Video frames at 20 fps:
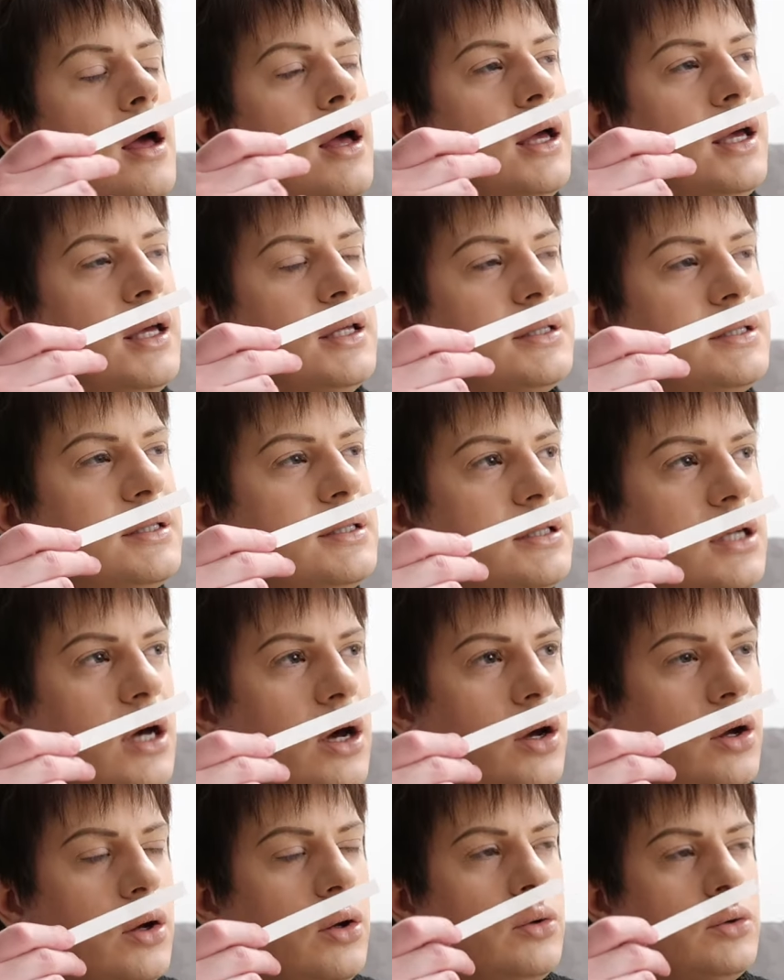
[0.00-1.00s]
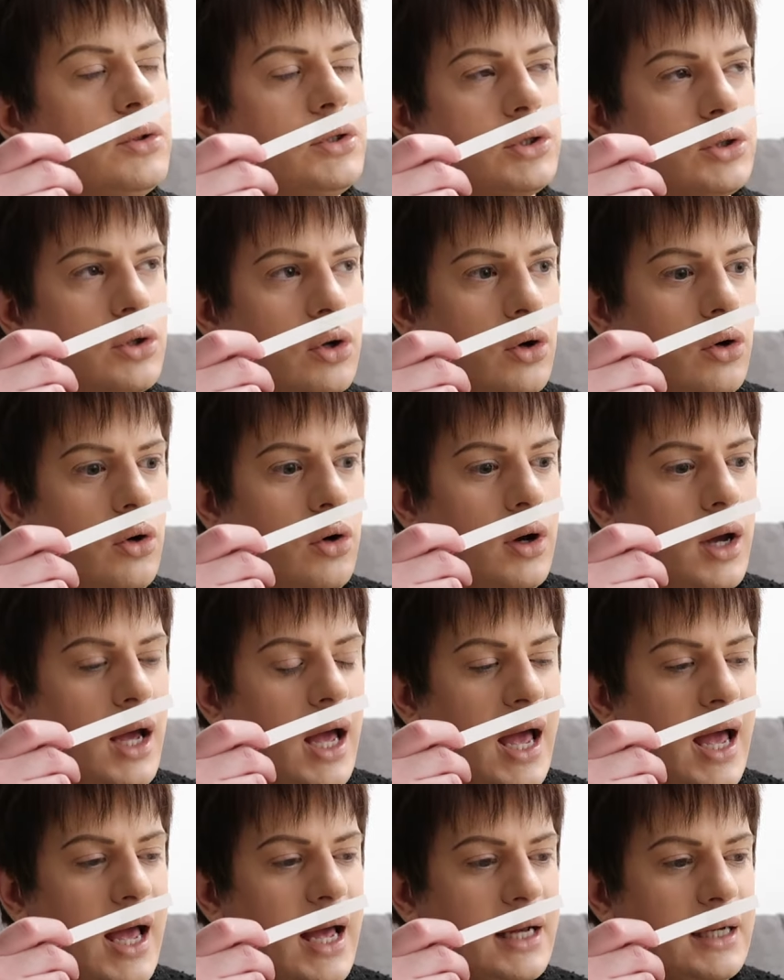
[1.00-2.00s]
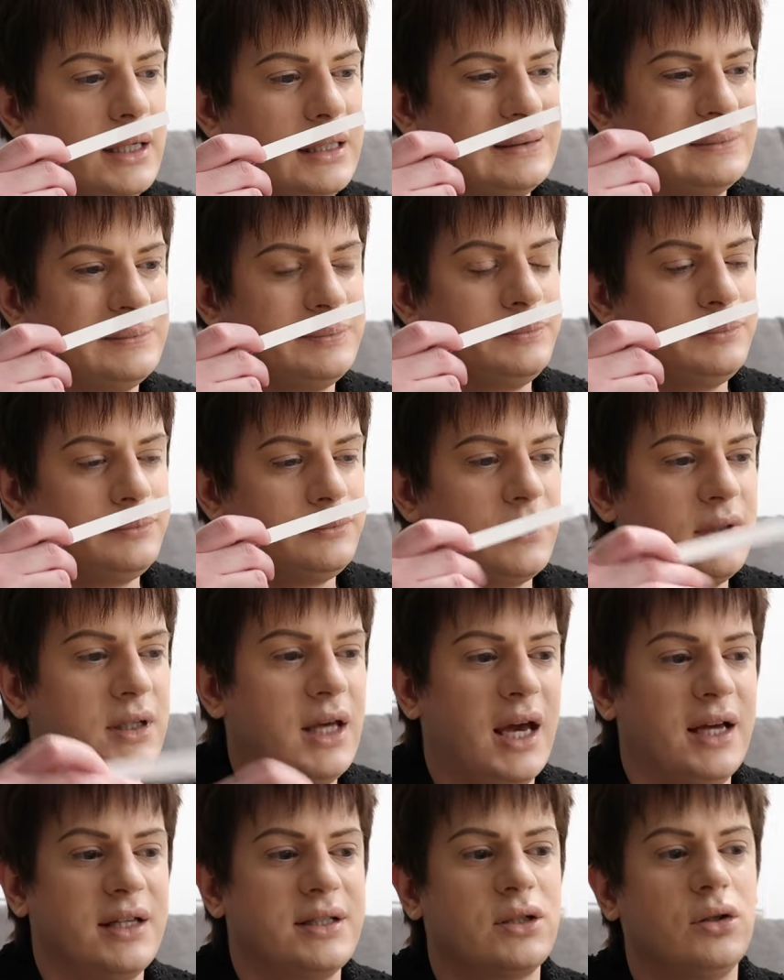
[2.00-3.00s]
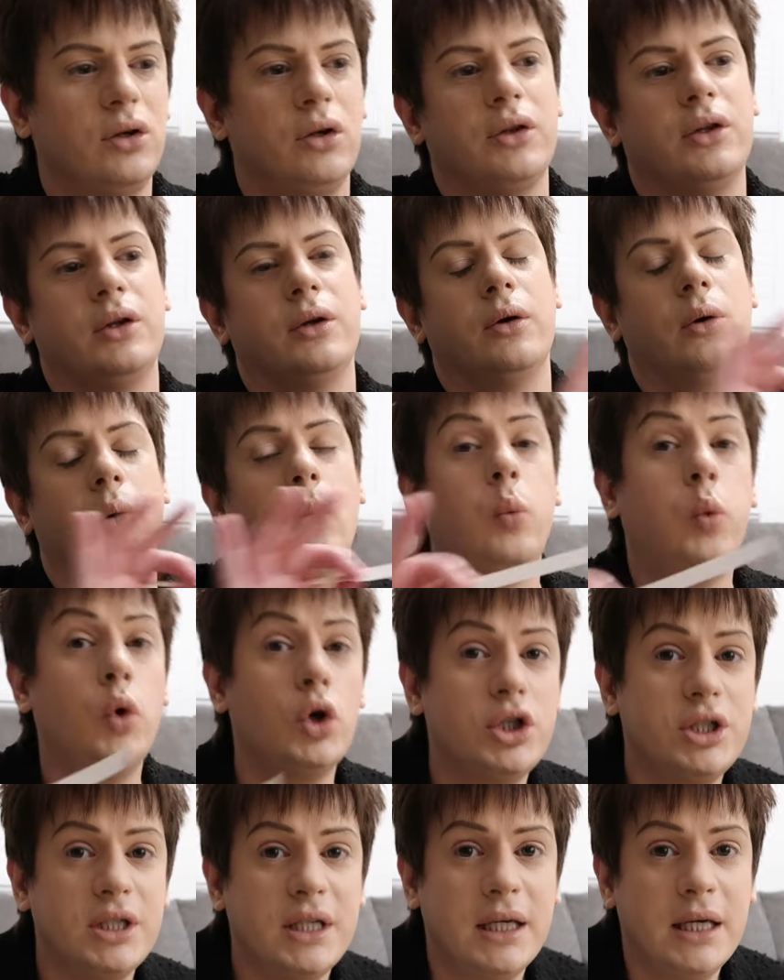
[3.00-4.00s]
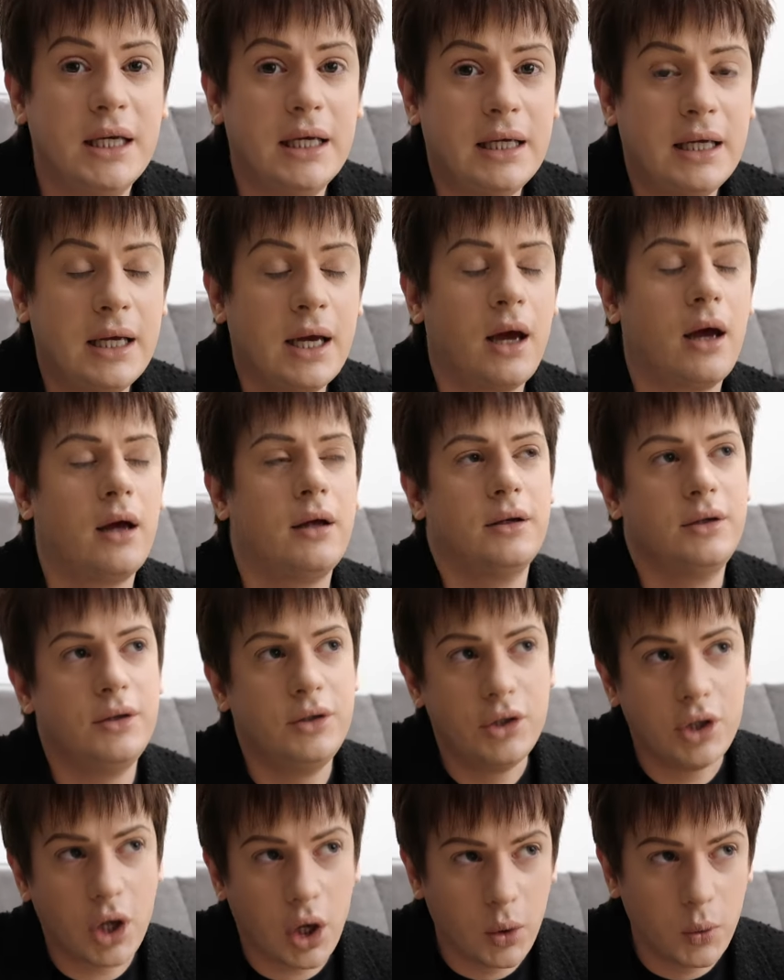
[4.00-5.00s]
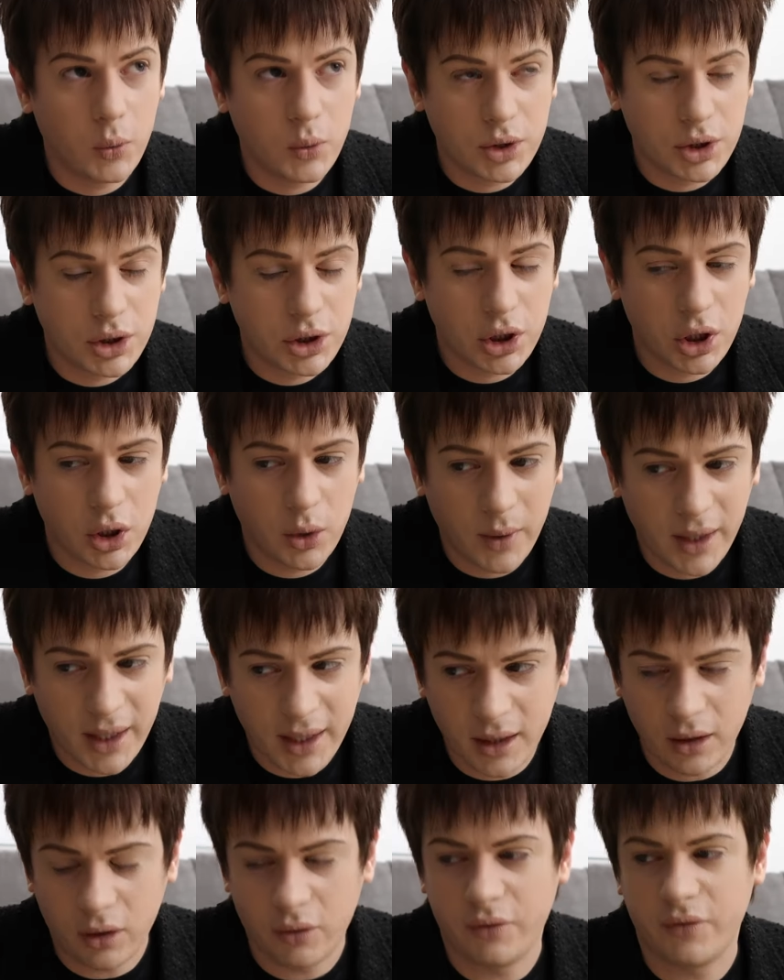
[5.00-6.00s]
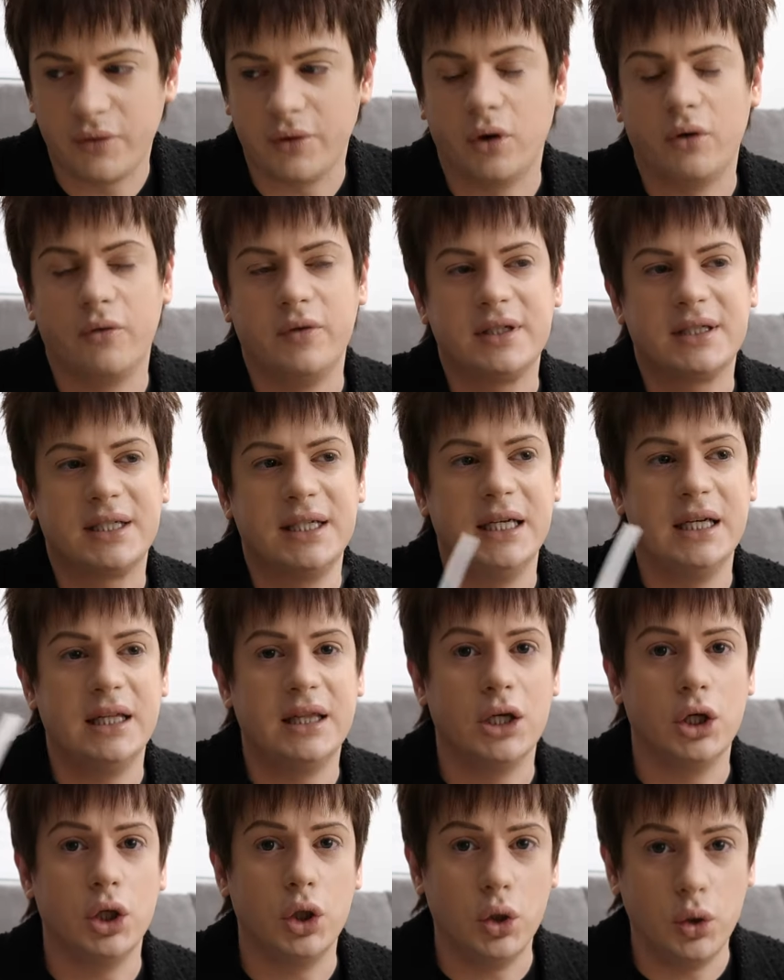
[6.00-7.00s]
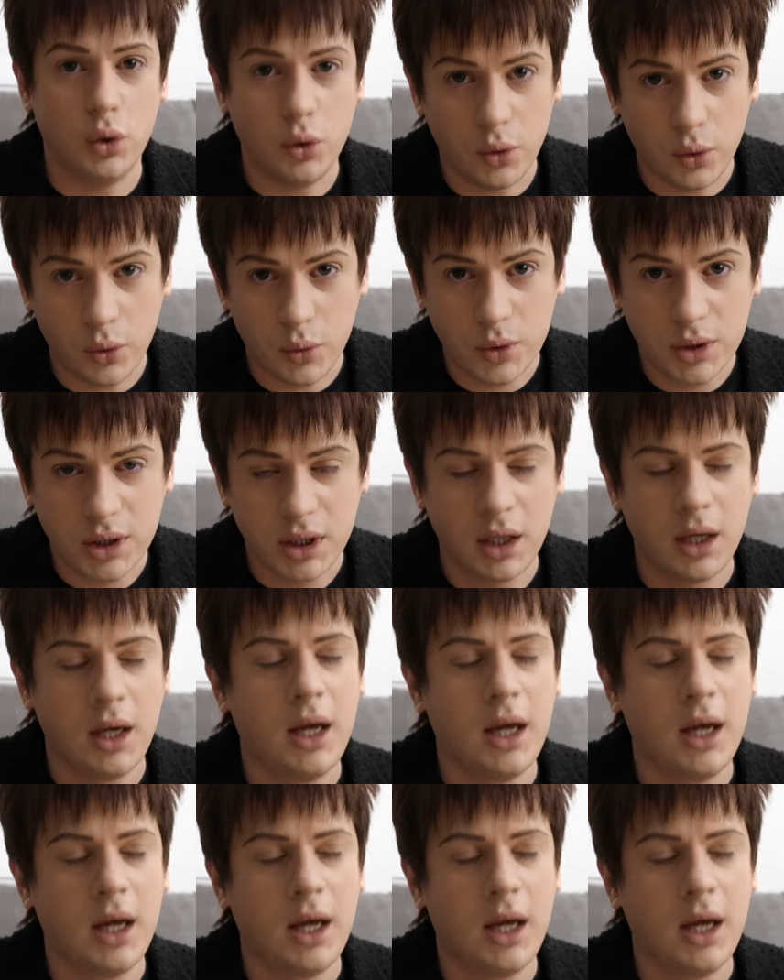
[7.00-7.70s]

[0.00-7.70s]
It's so strong and yeah, it's got the woody note to it of obviously the oud.